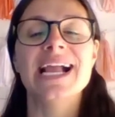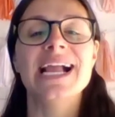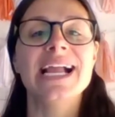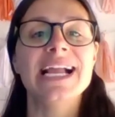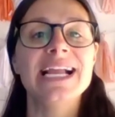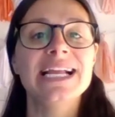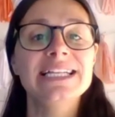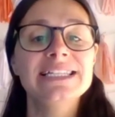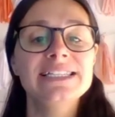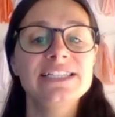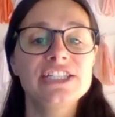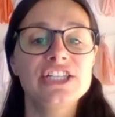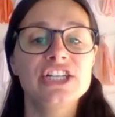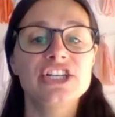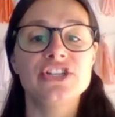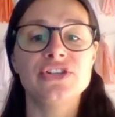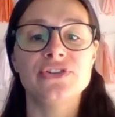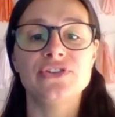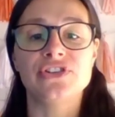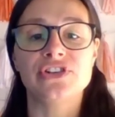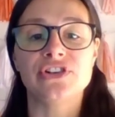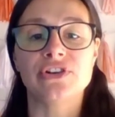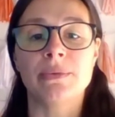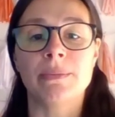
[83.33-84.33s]

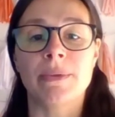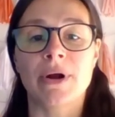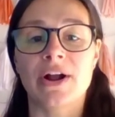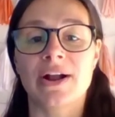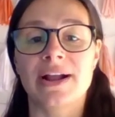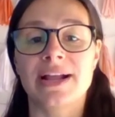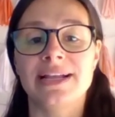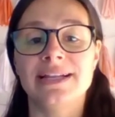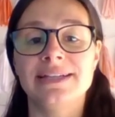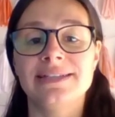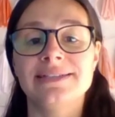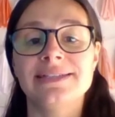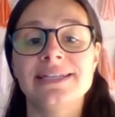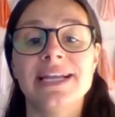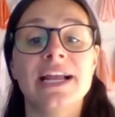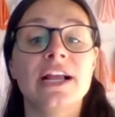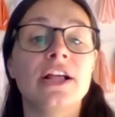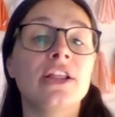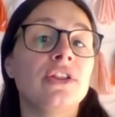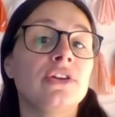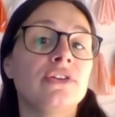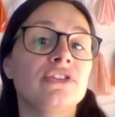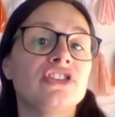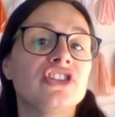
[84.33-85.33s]
Institutional markets
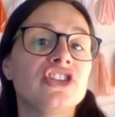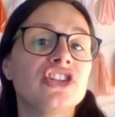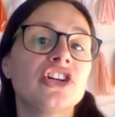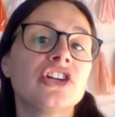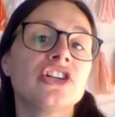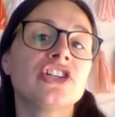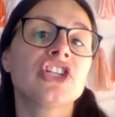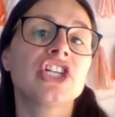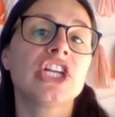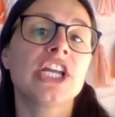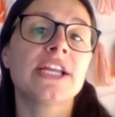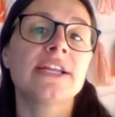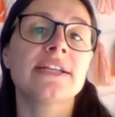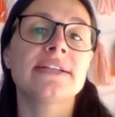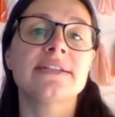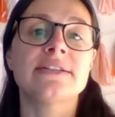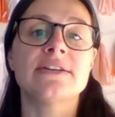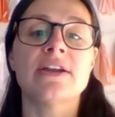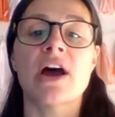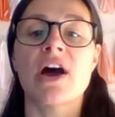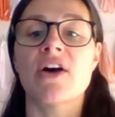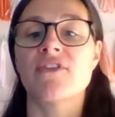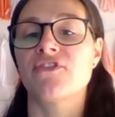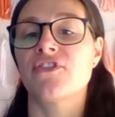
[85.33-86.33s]
include churches,
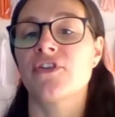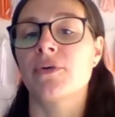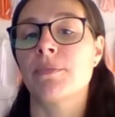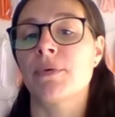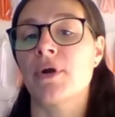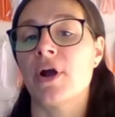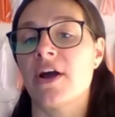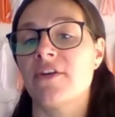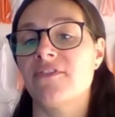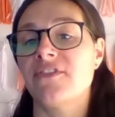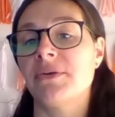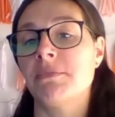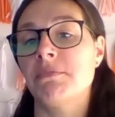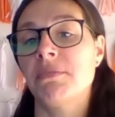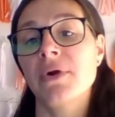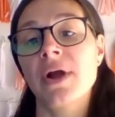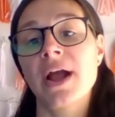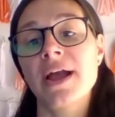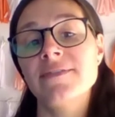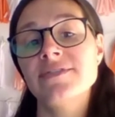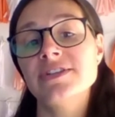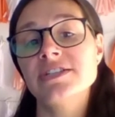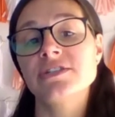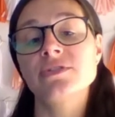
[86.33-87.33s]
not for profit
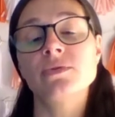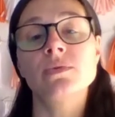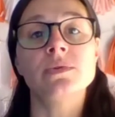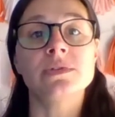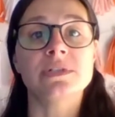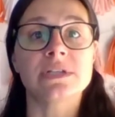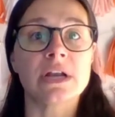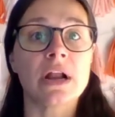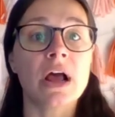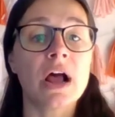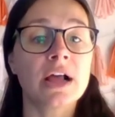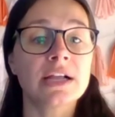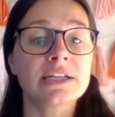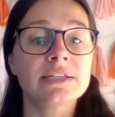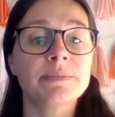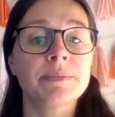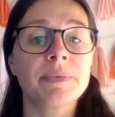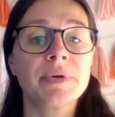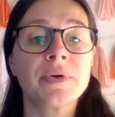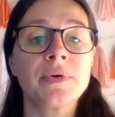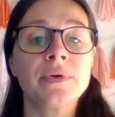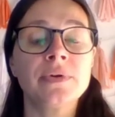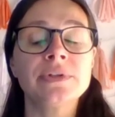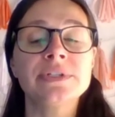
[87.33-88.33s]
private schools and
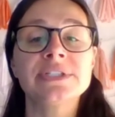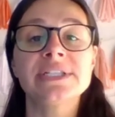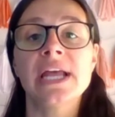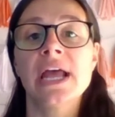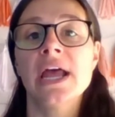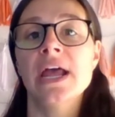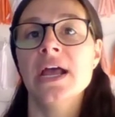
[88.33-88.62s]
hospitals,